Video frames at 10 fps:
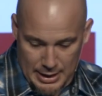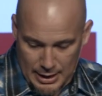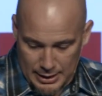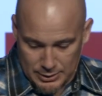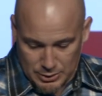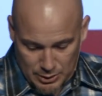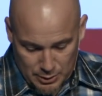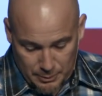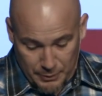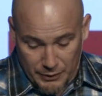and
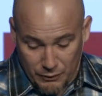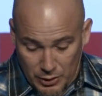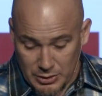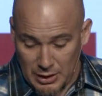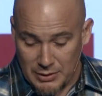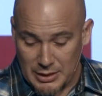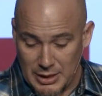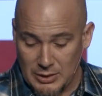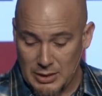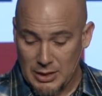so verse
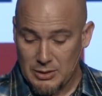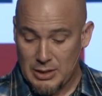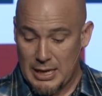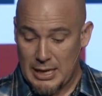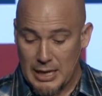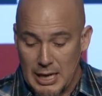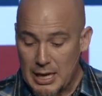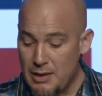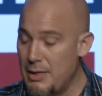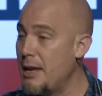17 says that
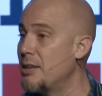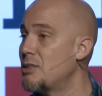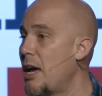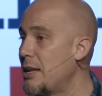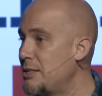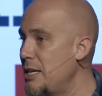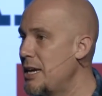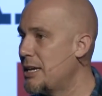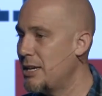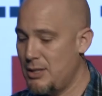he, that is
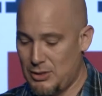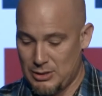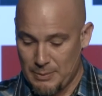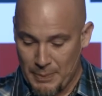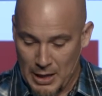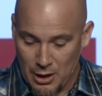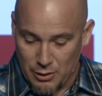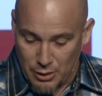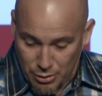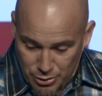Antiochus,
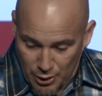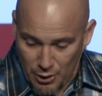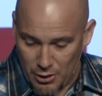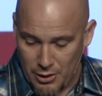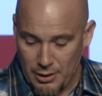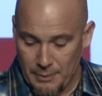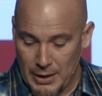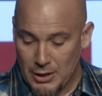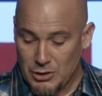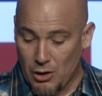the third
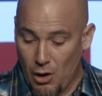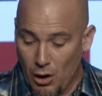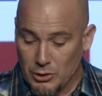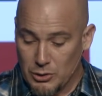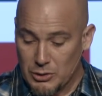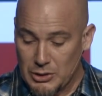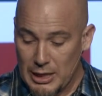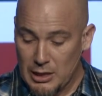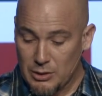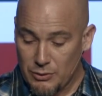shall also
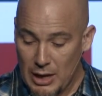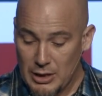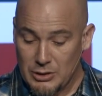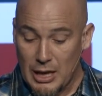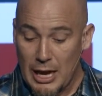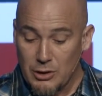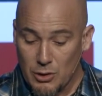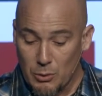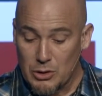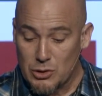set his face to
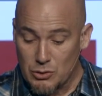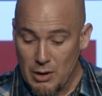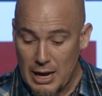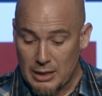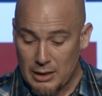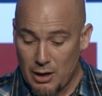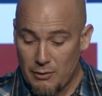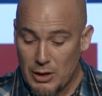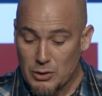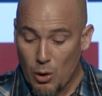enter with strength
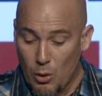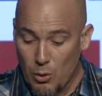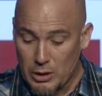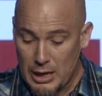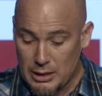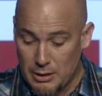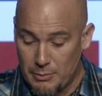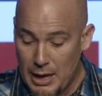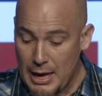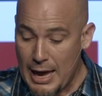of his whole
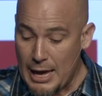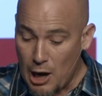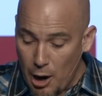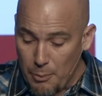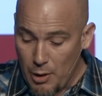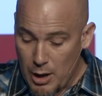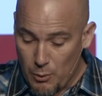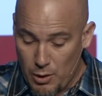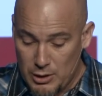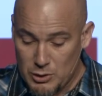kingdom, and upright
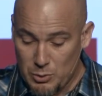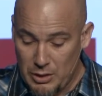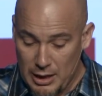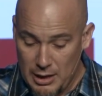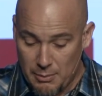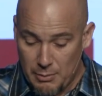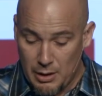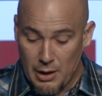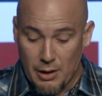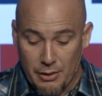ones with him.
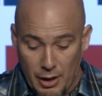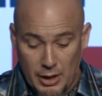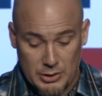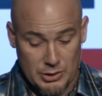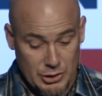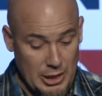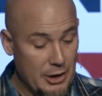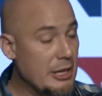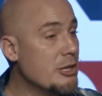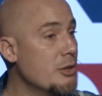Thus
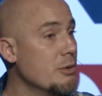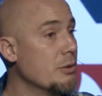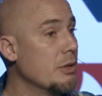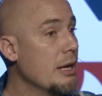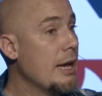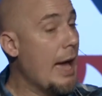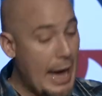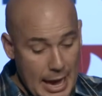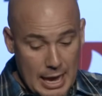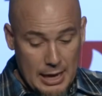shall he do.
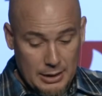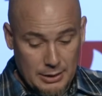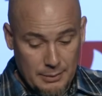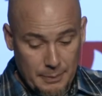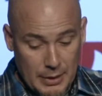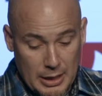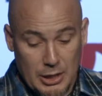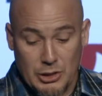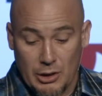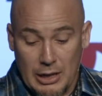And
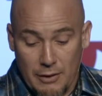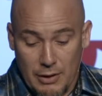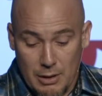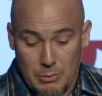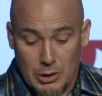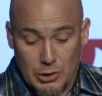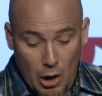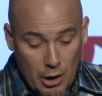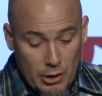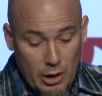he shall give him the
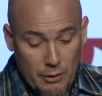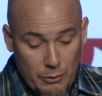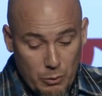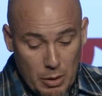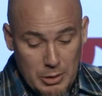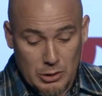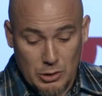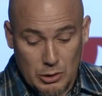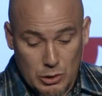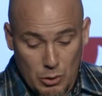daughter of women to
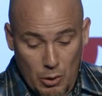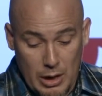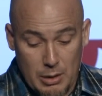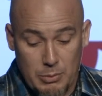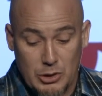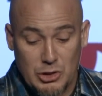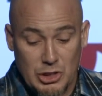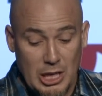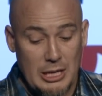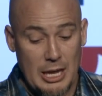destroy it, but
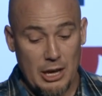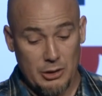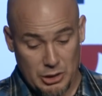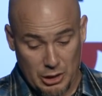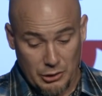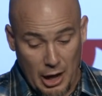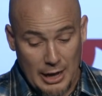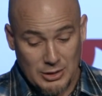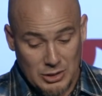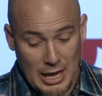she shall
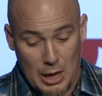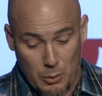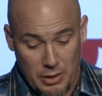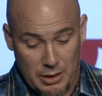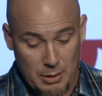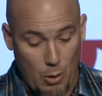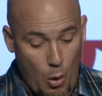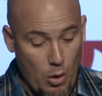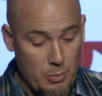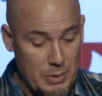not stand with him
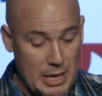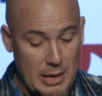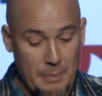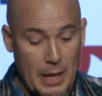or be